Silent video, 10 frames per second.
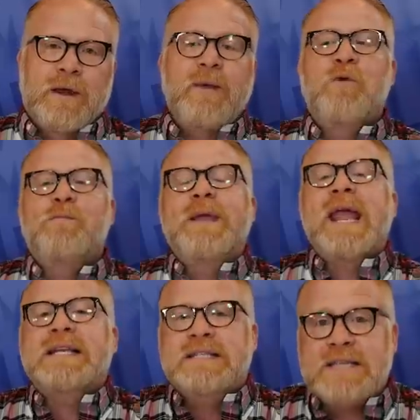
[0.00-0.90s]
It would be
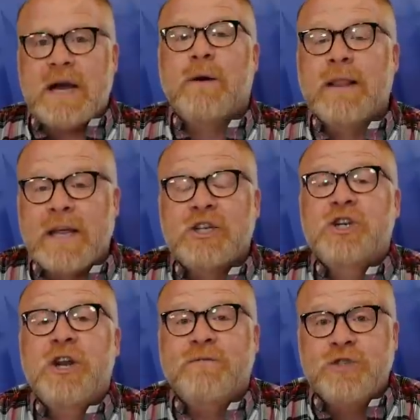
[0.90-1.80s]
a
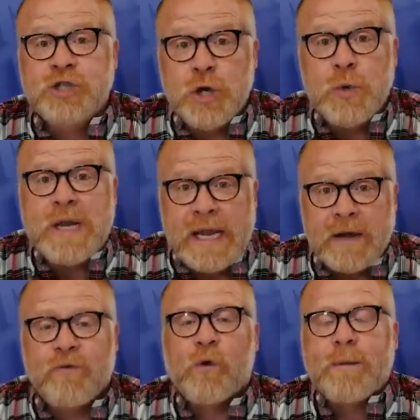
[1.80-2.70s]
dereliction of
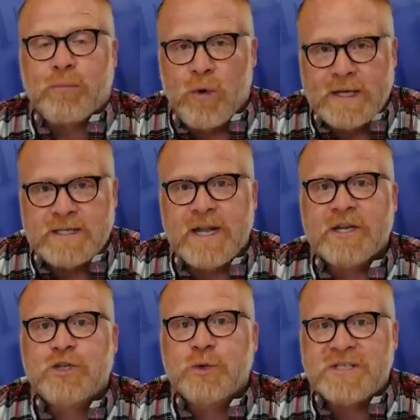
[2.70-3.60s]
duty for a
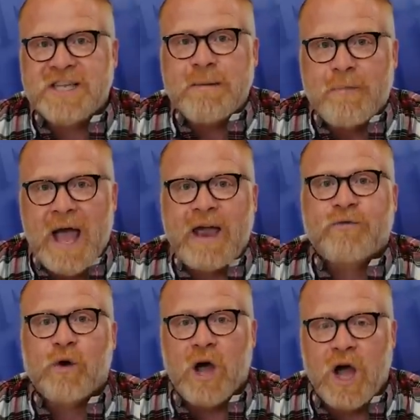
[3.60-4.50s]
president to sit by
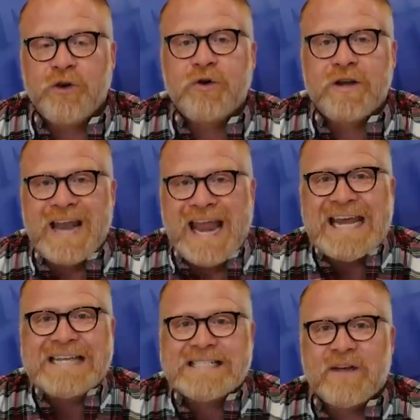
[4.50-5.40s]
for
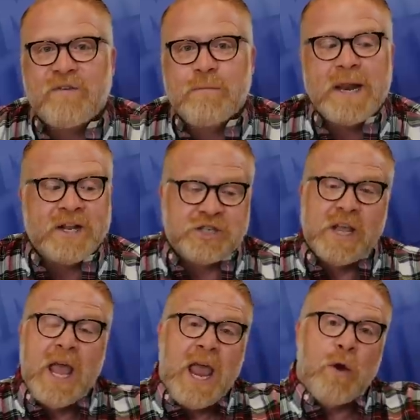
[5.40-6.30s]
187
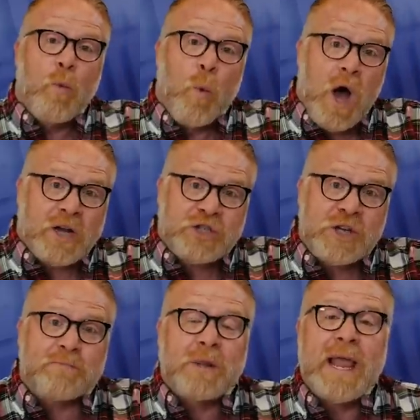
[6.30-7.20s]
minutes and watch
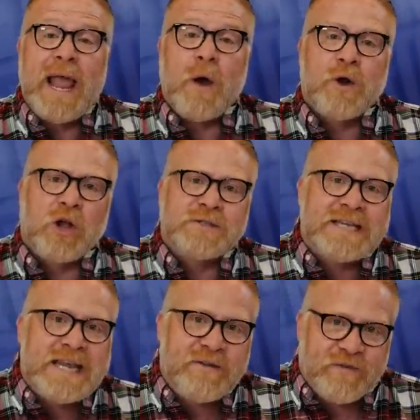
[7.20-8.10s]
it play out on
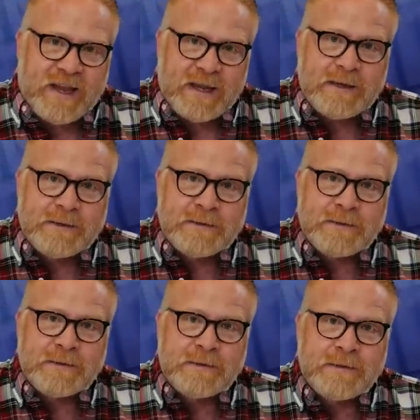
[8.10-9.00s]
TV
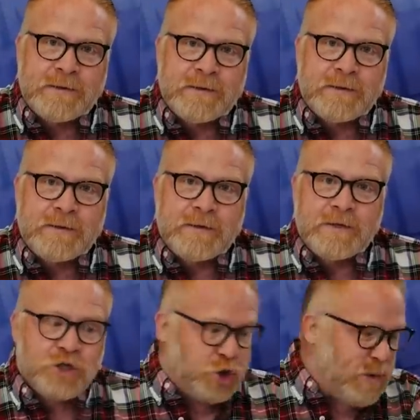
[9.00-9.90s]

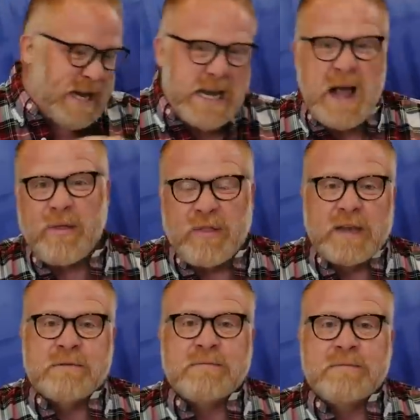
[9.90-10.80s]
doing
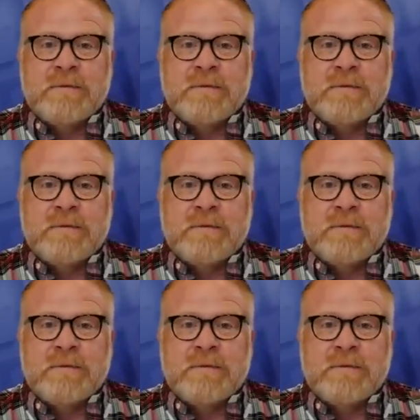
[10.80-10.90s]
nothing.